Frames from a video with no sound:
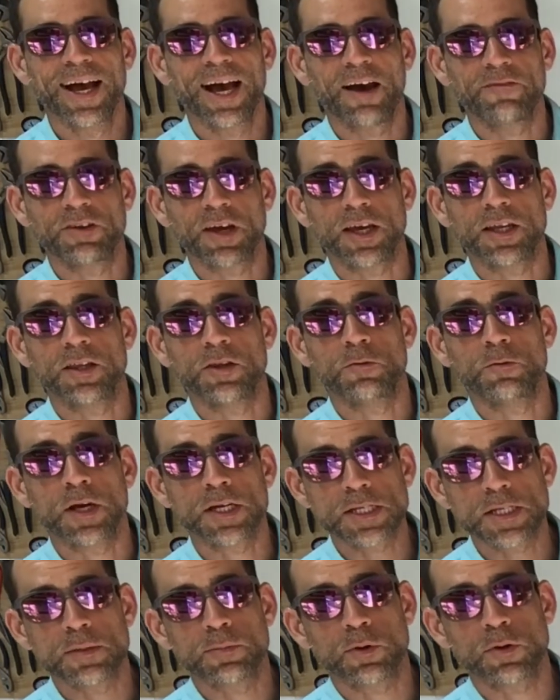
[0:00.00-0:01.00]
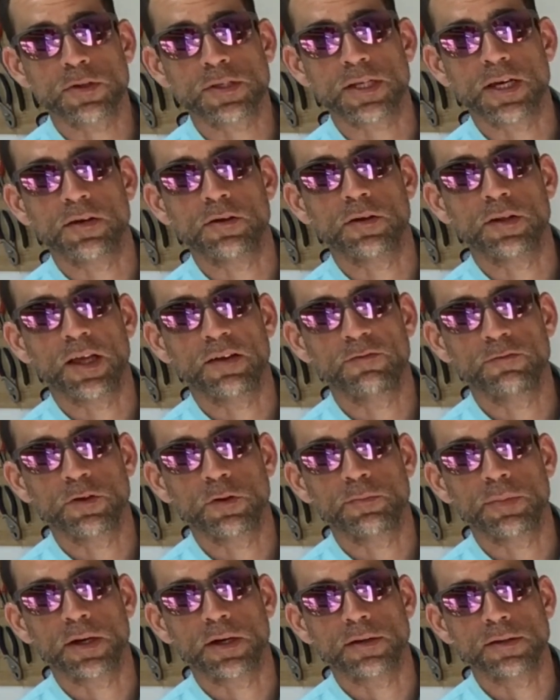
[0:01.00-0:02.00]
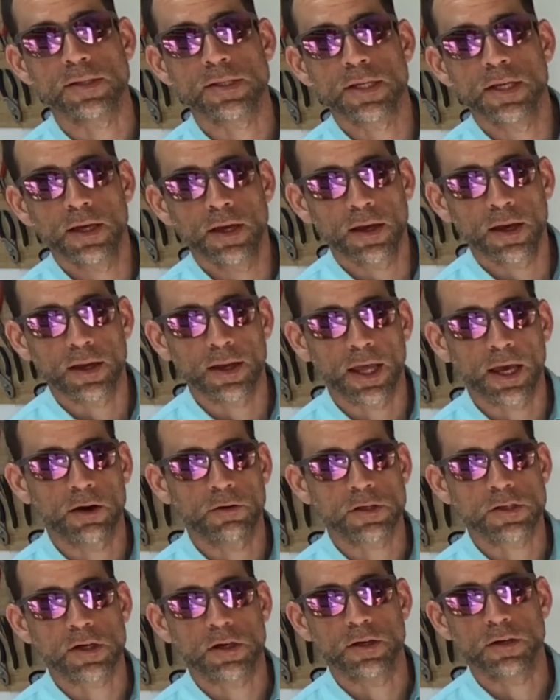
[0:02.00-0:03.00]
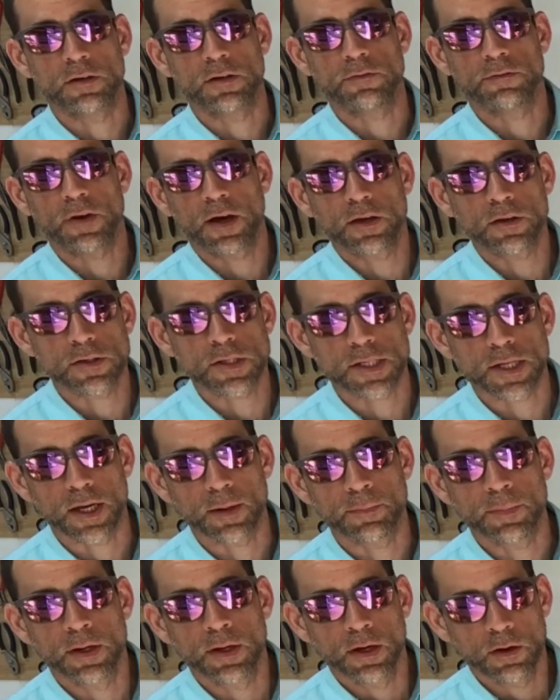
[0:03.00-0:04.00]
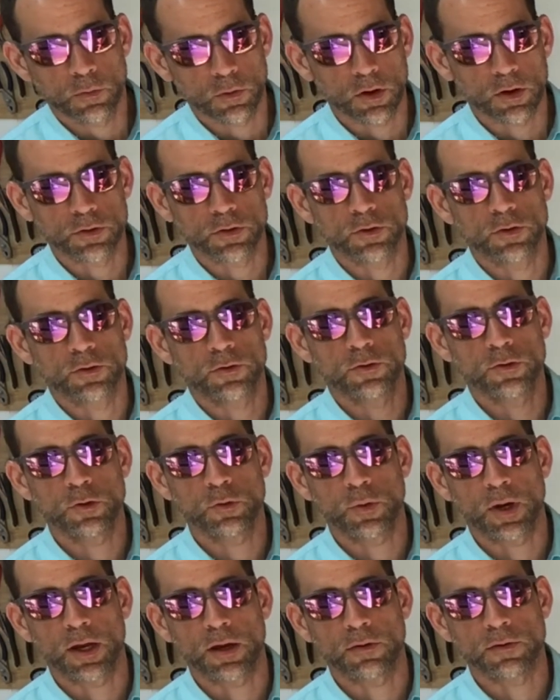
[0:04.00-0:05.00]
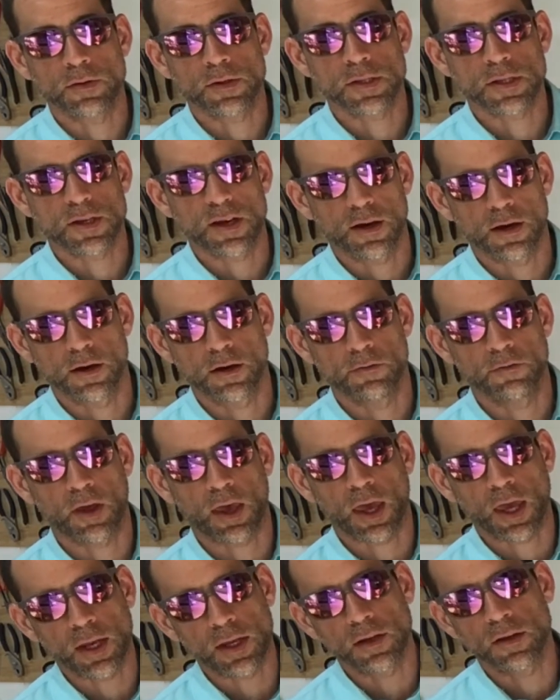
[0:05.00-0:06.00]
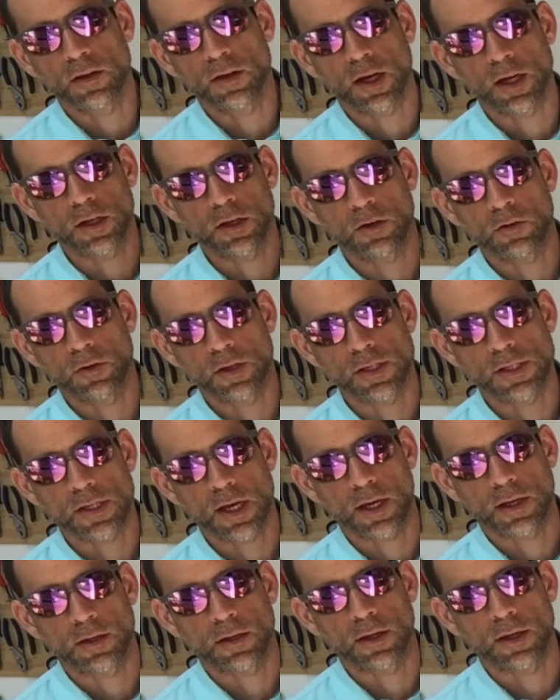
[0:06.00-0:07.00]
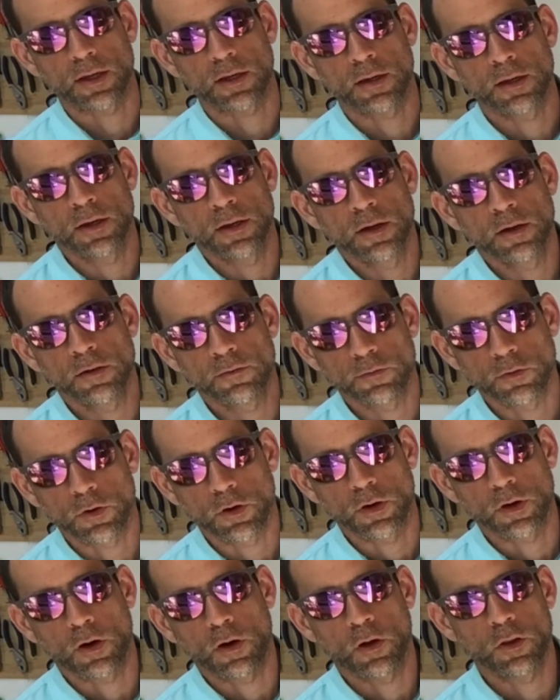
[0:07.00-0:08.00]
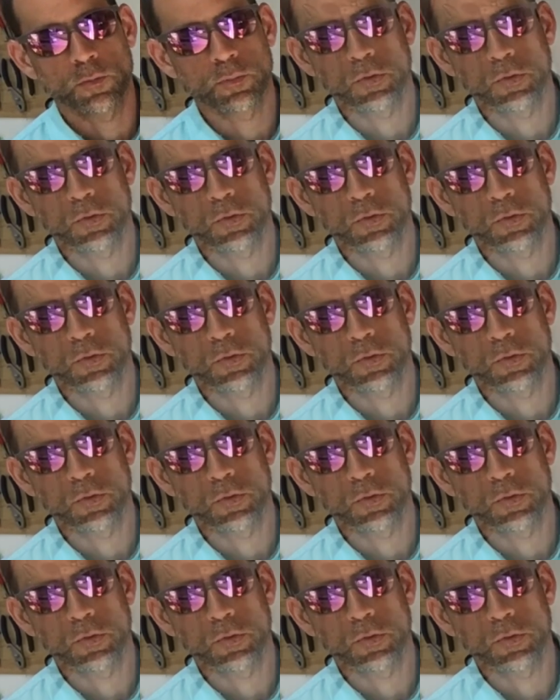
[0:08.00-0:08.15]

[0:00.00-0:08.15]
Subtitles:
I've tightened the rest of the bolts down to 11 foot-pounds, and now it's on to the final step where I'll do 2 rounds of 80 to 90 degrees tightening for all the